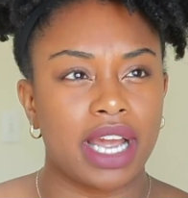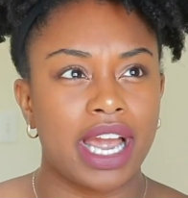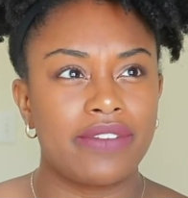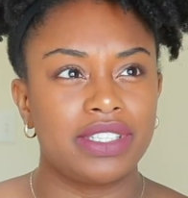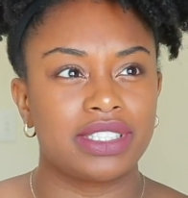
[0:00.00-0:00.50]
I
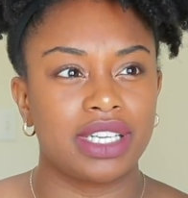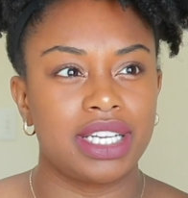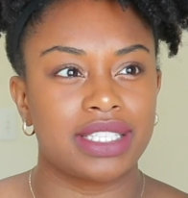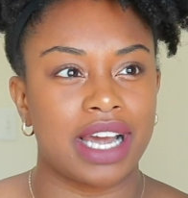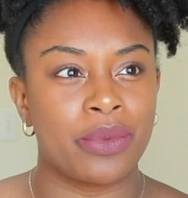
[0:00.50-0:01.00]
haven't
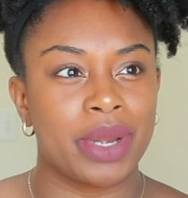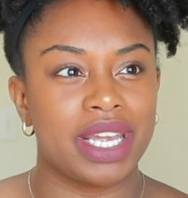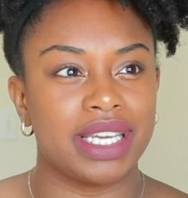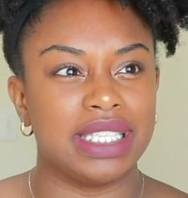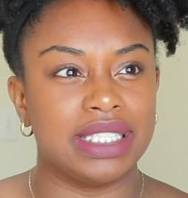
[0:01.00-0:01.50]
done it that
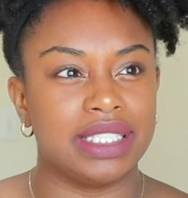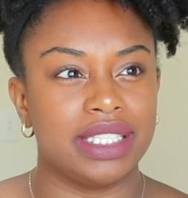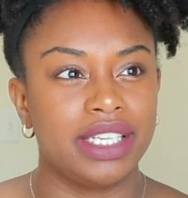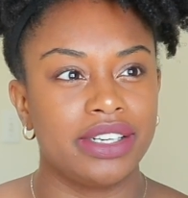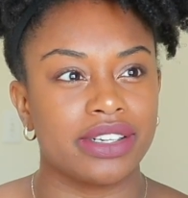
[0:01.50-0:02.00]
way in
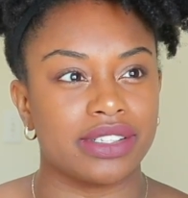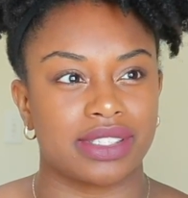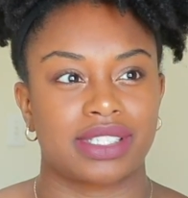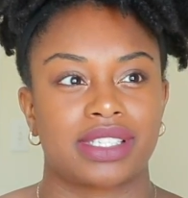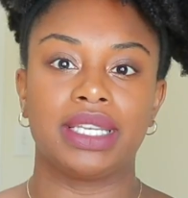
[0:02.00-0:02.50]
years.